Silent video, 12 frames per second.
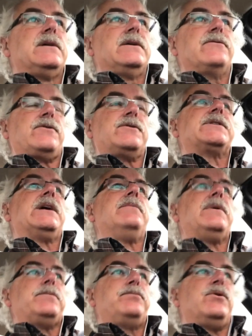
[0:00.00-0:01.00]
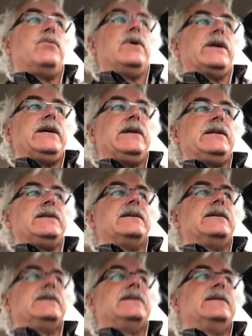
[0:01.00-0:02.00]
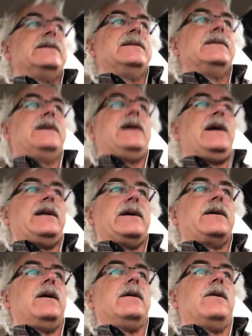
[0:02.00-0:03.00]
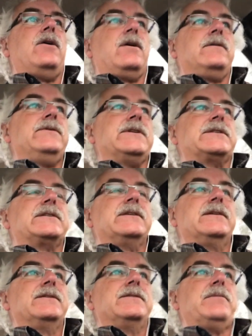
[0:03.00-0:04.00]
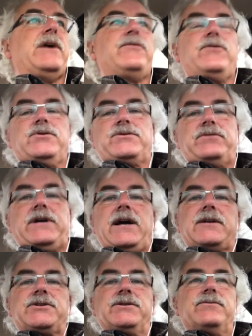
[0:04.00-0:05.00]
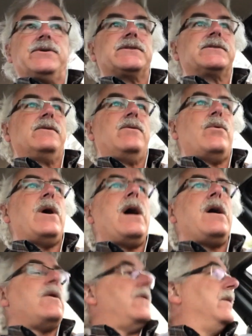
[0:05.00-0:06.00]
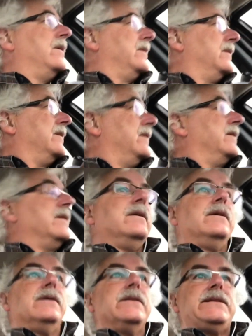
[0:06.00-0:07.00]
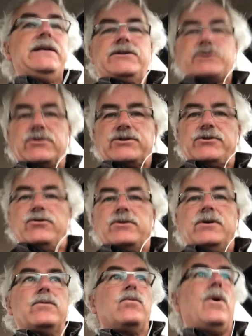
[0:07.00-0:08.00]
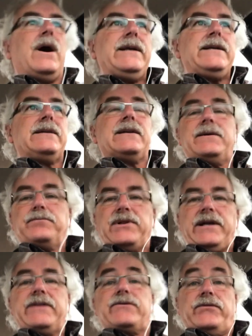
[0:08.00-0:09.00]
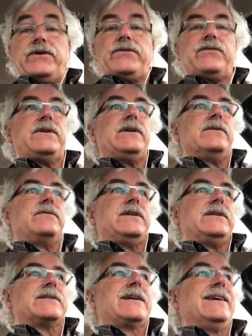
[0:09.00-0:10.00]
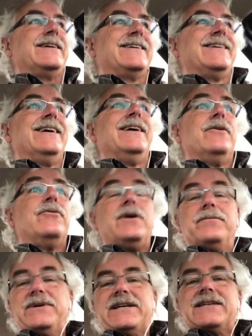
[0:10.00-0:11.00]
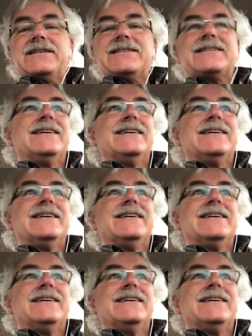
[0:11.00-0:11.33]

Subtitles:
first time I put one in and I got a harvest, my first reaction was, wow, these are so good. Why didn't I plant 50 of these? Well, because